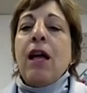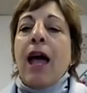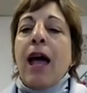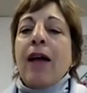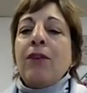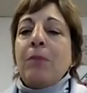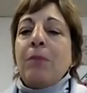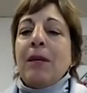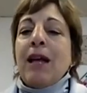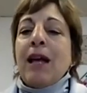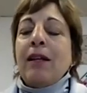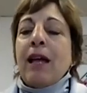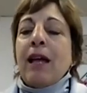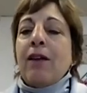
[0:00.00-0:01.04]
has been
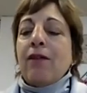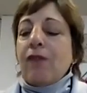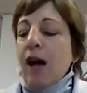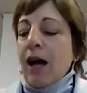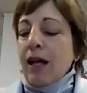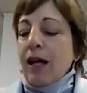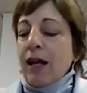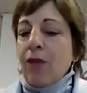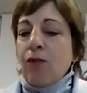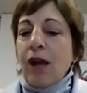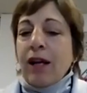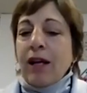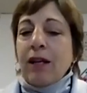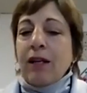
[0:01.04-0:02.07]
identified and
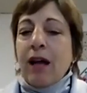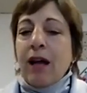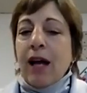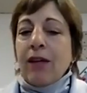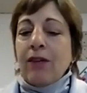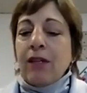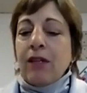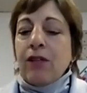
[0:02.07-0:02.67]
recognized.